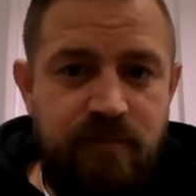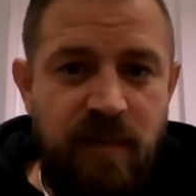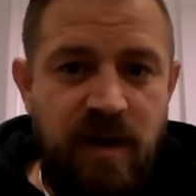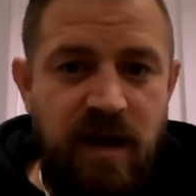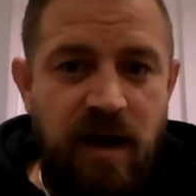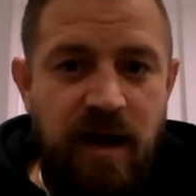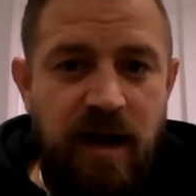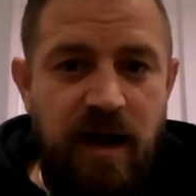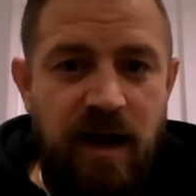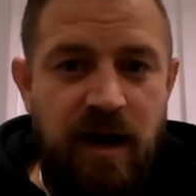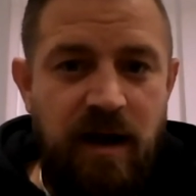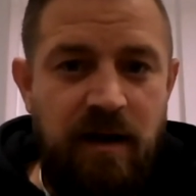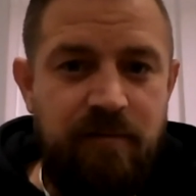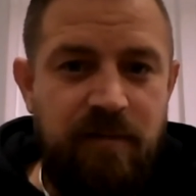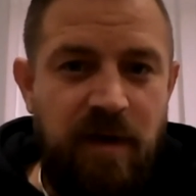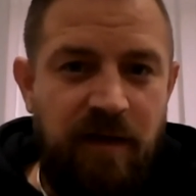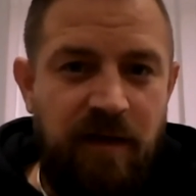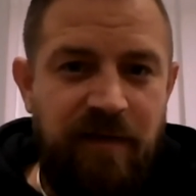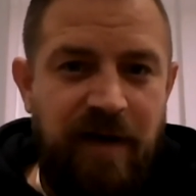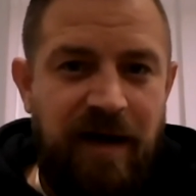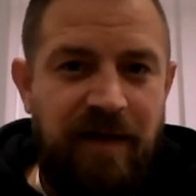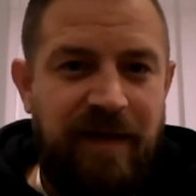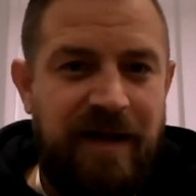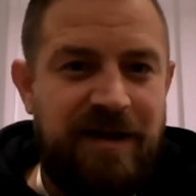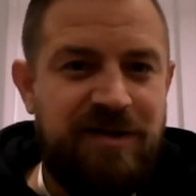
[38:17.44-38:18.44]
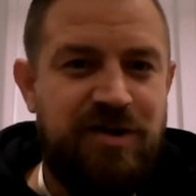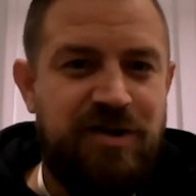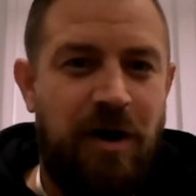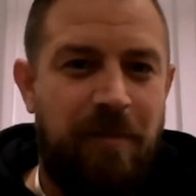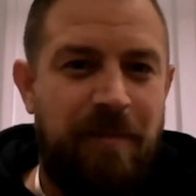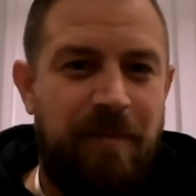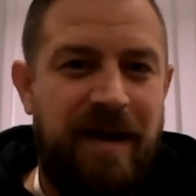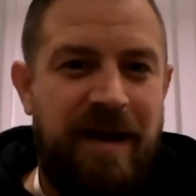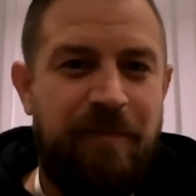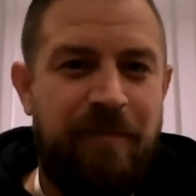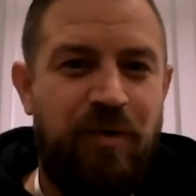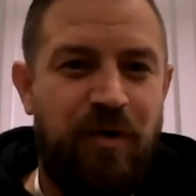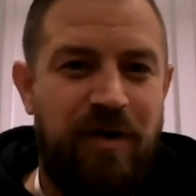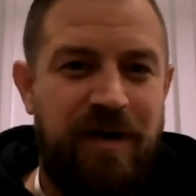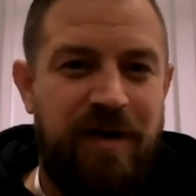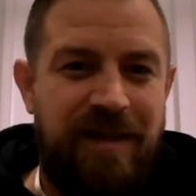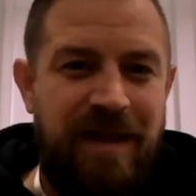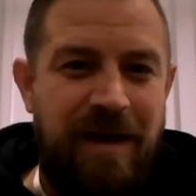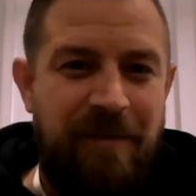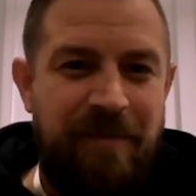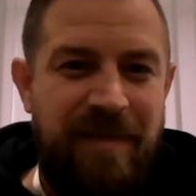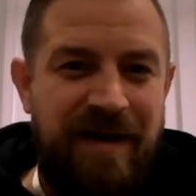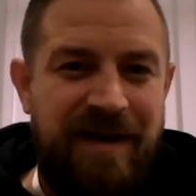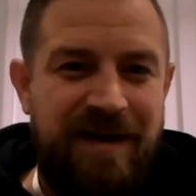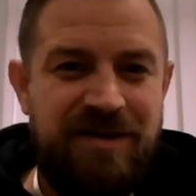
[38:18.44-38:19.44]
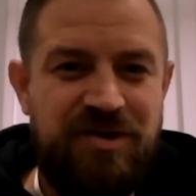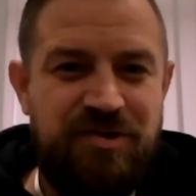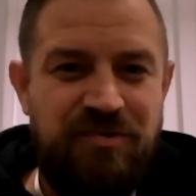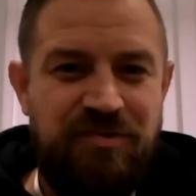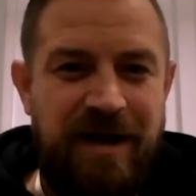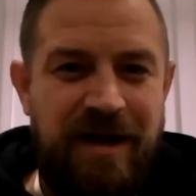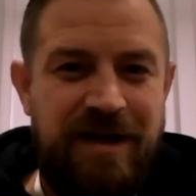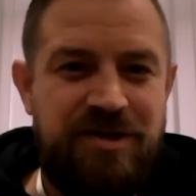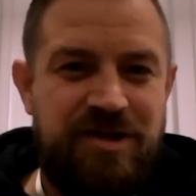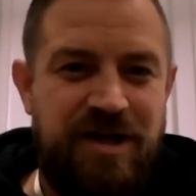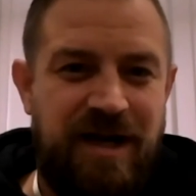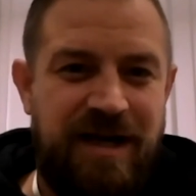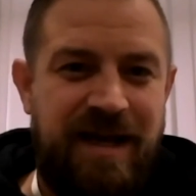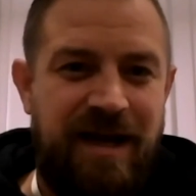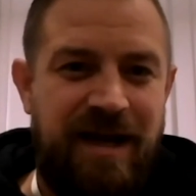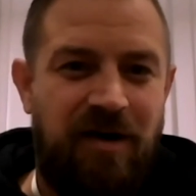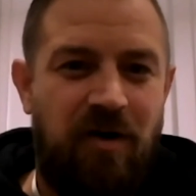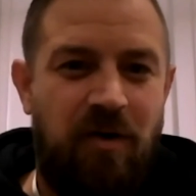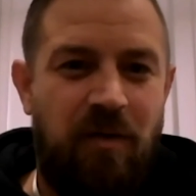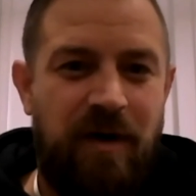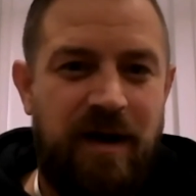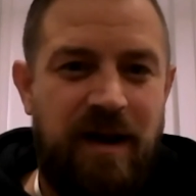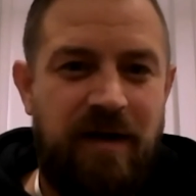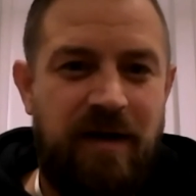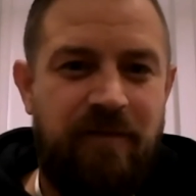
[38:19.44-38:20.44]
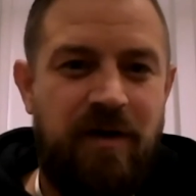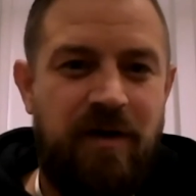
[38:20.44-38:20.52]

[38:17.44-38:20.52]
And that's not me putting them in a straitjacket or whatever.